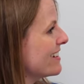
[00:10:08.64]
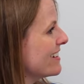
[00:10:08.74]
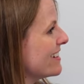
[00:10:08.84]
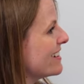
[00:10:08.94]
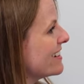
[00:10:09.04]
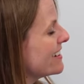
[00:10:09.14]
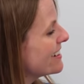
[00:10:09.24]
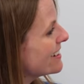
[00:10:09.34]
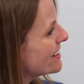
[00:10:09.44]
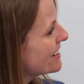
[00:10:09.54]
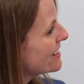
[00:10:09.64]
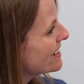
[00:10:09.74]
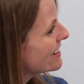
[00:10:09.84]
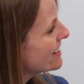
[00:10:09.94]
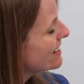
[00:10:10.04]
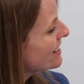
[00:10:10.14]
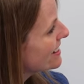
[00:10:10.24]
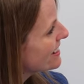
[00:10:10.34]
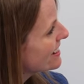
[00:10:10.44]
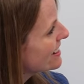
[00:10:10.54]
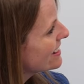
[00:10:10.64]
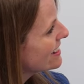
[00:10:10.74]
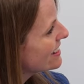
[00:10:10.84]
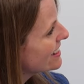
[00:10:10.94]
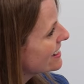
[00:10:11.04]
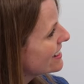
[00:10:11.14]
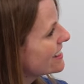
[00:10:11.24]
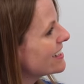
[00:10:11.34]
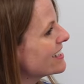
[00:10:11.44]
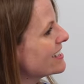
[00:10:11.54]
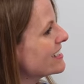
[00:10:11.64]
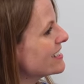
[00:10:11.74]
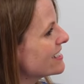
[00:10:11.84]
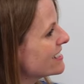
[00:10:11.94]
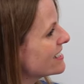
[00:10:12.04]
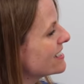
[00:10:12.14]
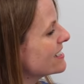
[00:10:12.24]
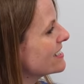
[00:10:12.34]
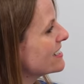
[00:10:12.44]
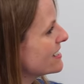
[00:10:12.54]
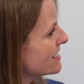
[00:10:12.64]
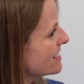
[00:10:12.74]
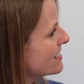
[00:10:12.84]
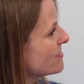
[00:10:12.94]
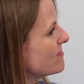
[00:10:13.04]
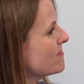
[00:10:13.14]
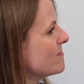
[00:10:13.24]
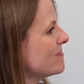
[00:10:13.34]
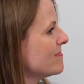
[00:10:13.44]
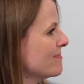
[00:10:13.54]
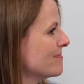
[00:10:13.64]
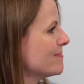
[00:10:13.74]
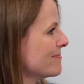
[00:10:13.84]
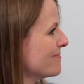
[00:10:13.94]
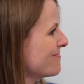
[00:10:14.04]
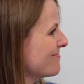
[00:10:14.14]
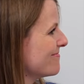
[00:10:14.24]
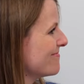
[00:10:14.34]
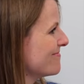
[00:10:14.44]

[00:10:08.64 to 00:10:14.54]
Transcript: No words are spoken by the person on screen.